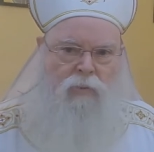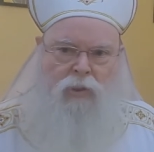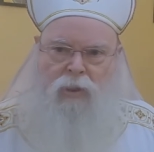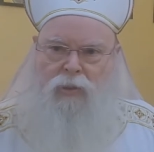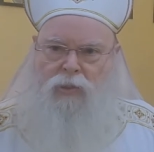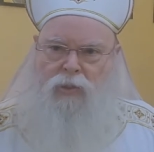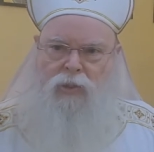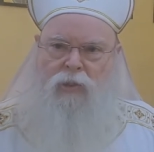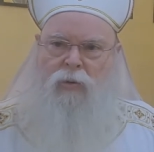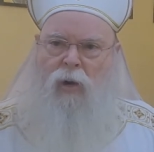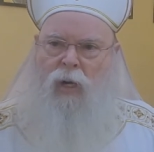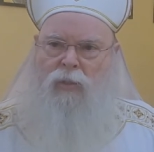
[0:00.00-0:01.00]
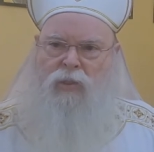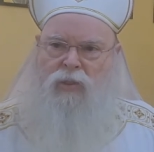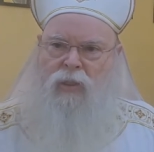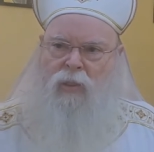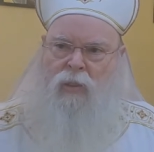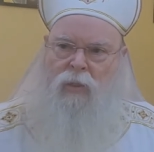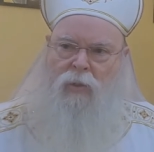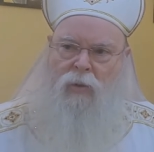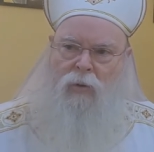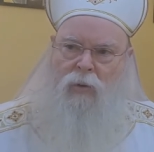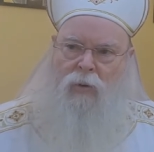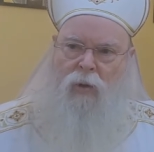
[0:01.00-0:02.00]
Jesus Christ
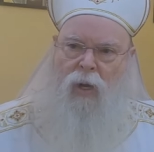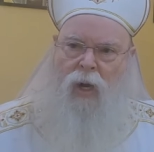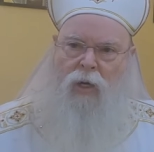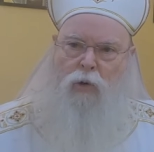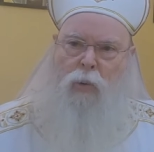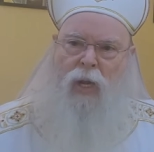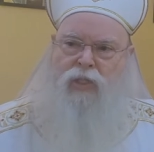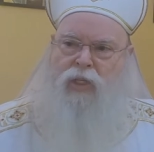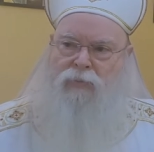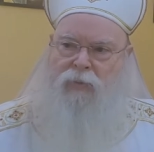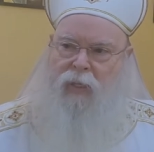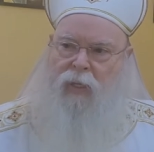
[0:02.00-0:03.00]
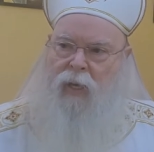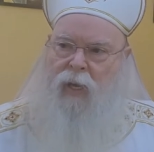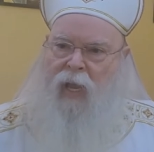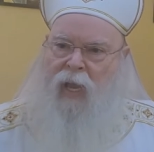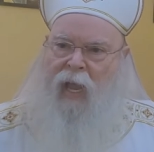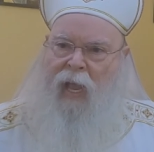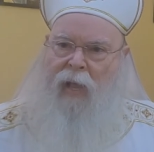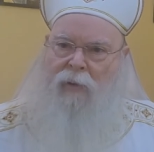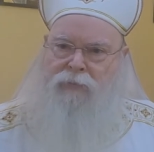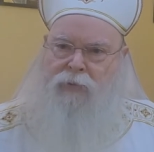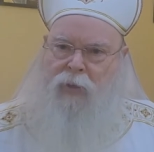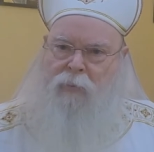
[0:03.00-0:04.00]
aggressively
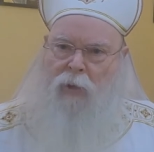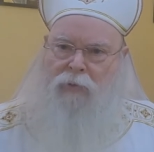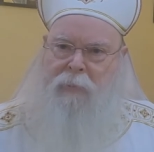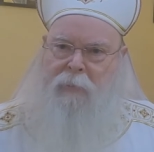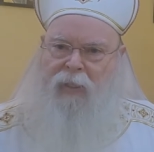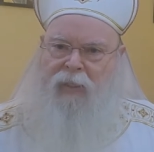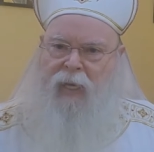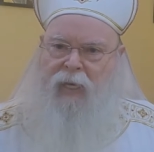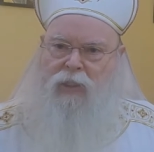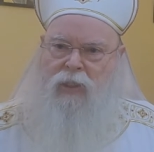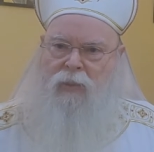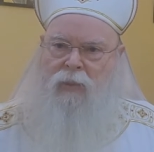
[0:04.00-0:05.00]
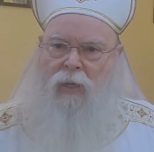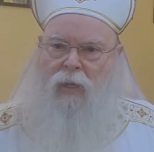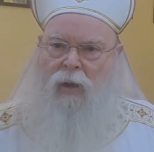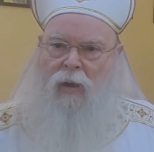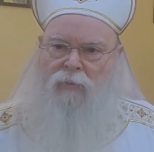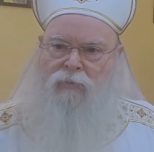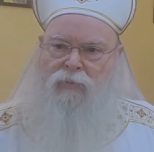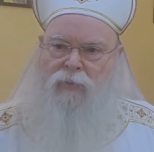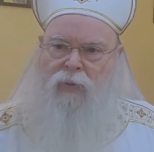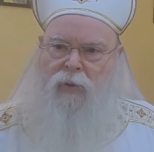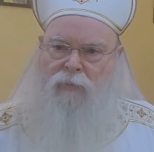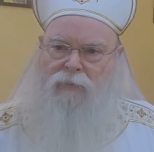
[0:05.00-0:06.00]
after the multiplication
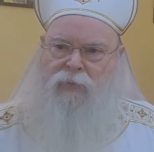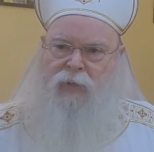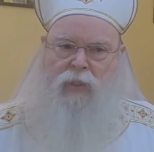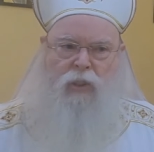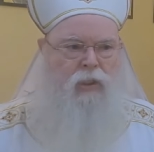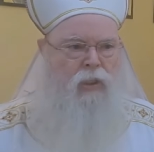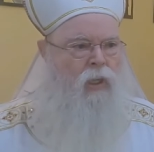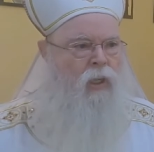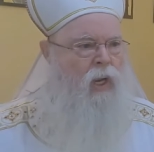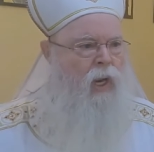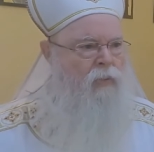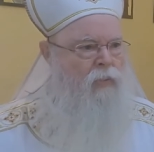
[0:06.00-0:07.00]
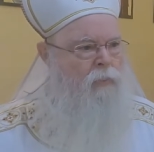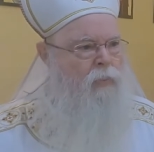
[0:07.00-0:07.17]
of the fish and the